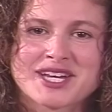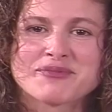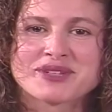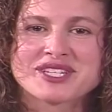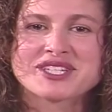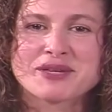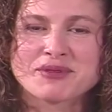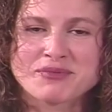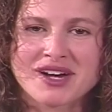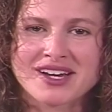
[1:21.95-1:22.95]
Please keep
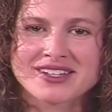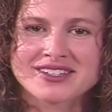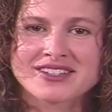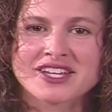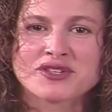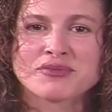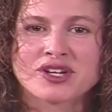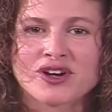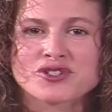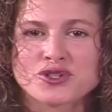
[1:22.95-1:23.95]
in mind that you may
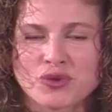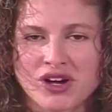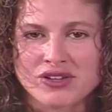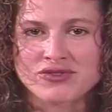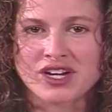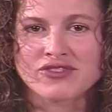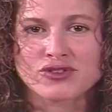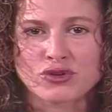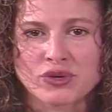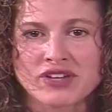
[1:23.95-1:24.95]
also qualify
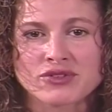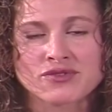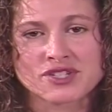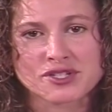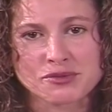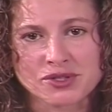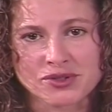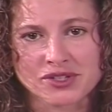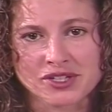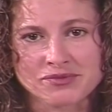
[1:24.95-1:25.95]
for a waiver of
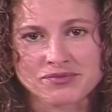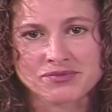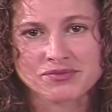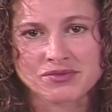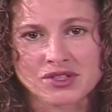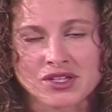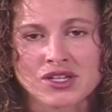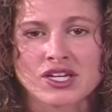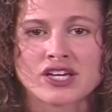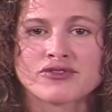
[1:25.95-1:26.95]
disability
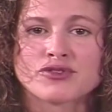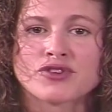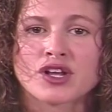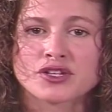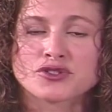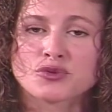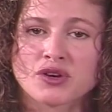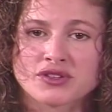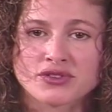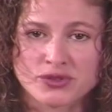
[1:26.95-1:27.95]
if you fall into
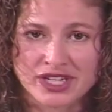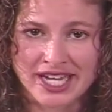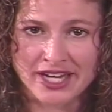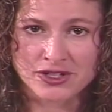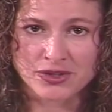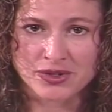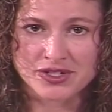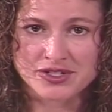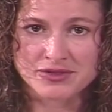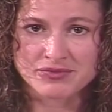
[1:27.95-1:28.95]
one of three
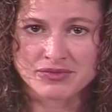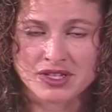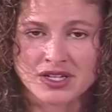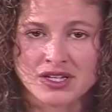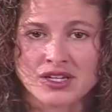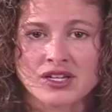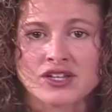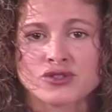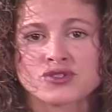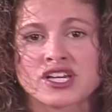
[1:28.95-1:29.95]
categories.
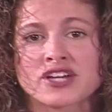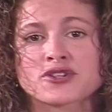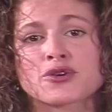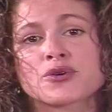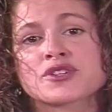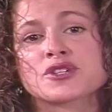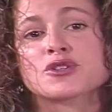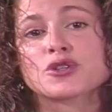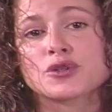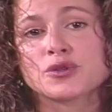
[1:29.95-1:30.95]
Those categories
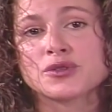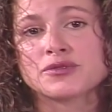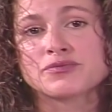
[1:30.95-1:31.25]
include